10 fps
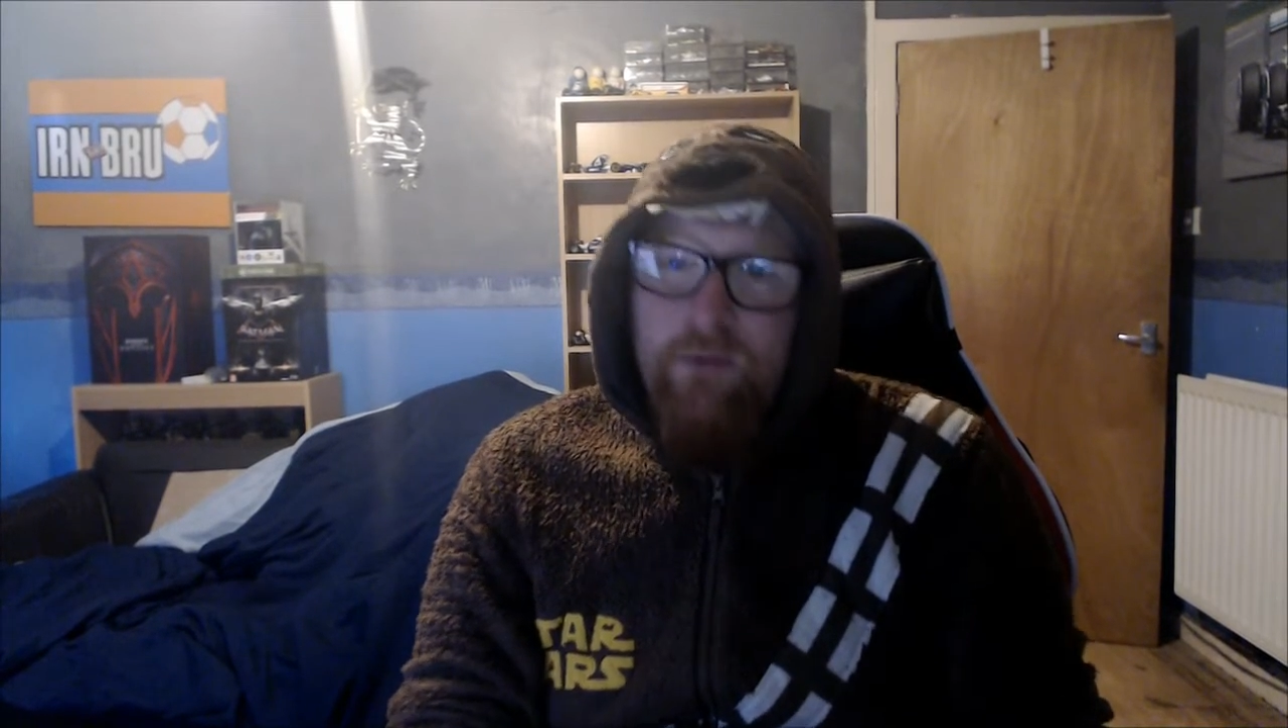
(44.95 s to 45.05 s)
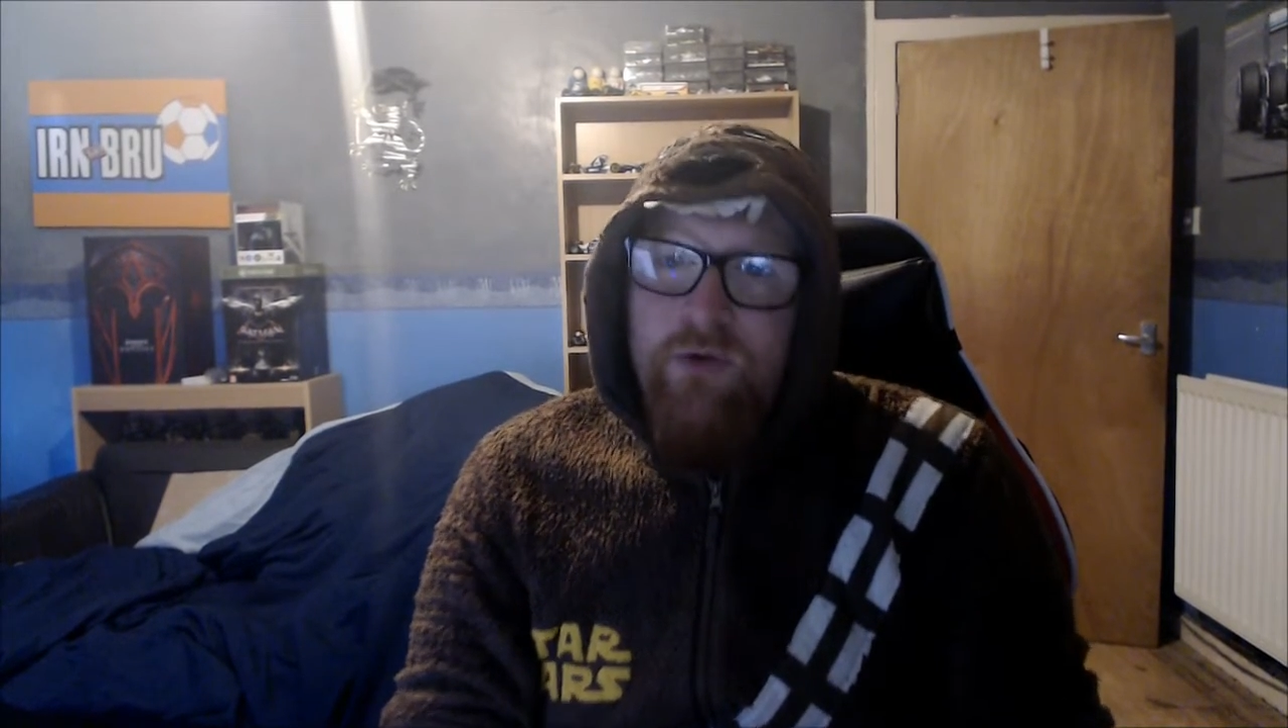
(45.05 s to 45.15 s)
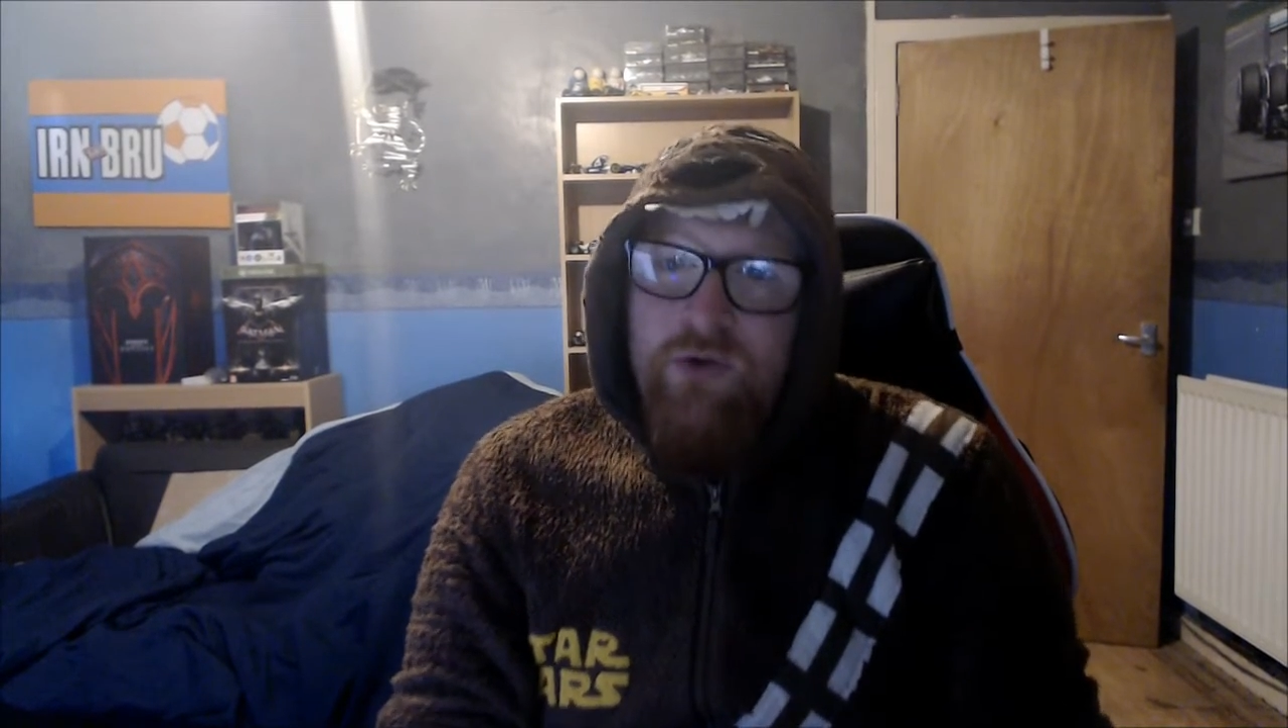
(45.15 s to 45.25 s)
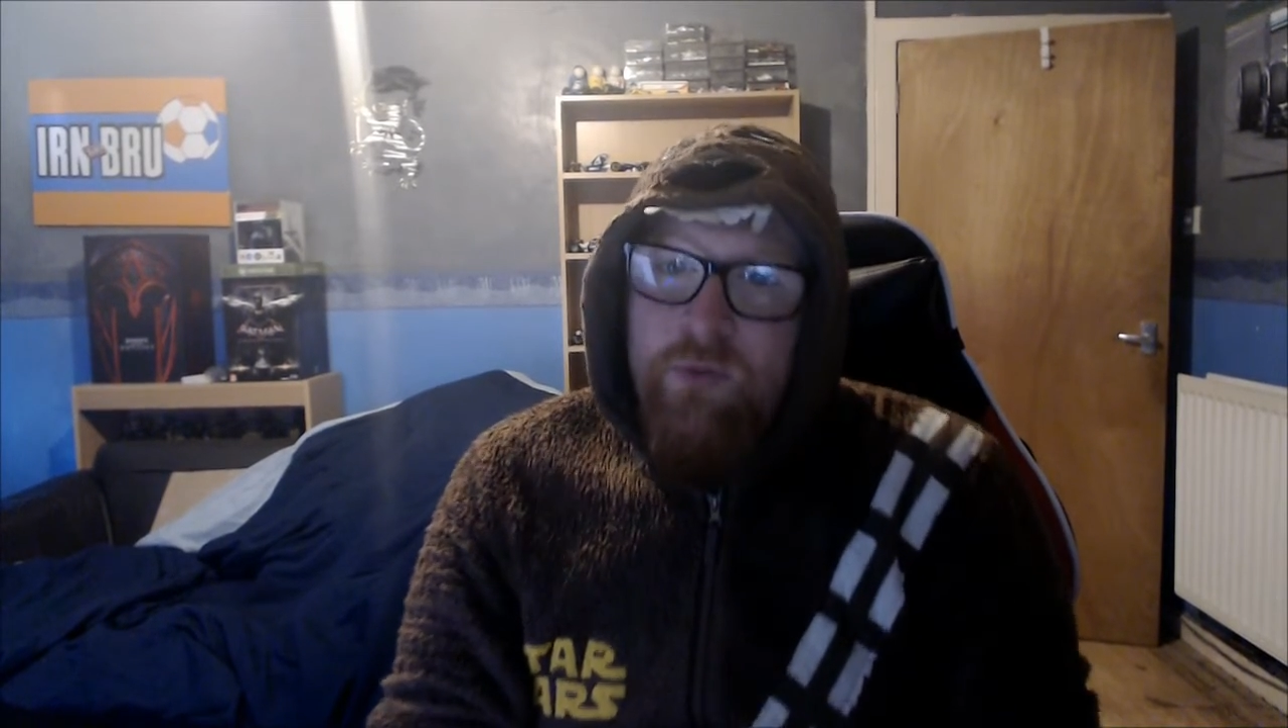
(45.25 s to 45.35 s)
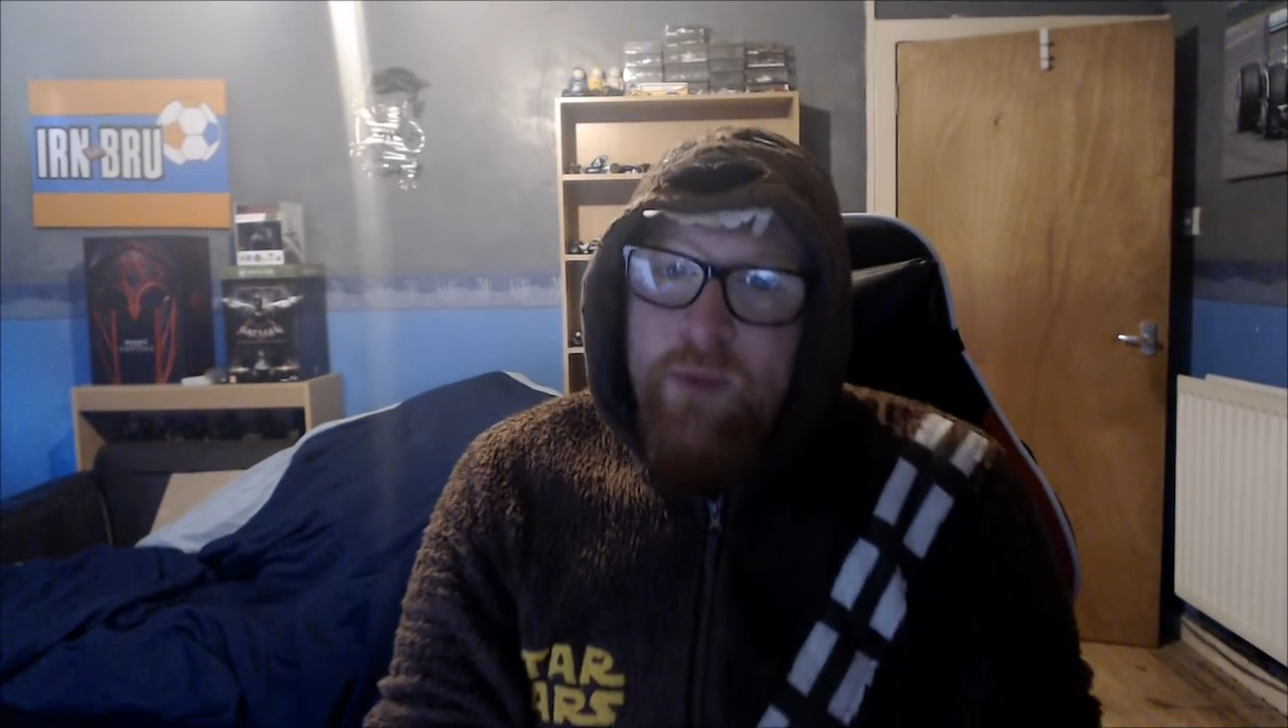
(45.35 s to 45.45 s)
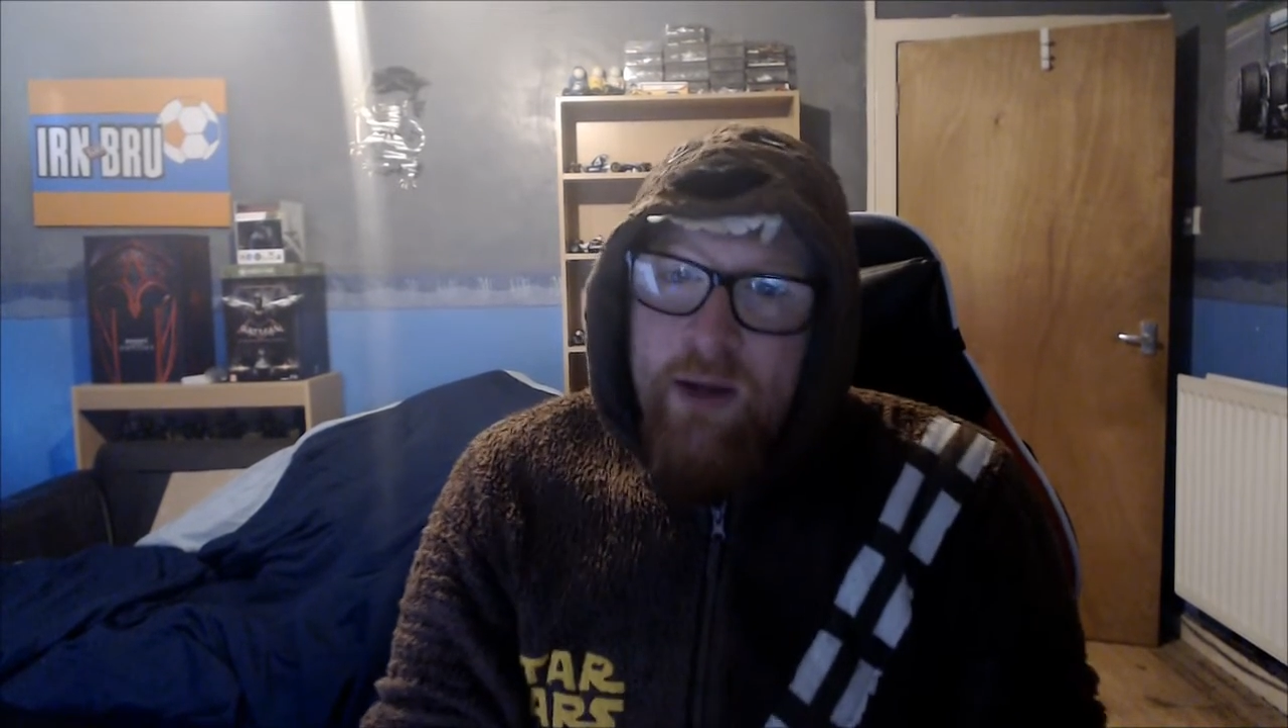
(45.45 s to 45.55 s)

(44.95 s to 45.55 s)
you should buy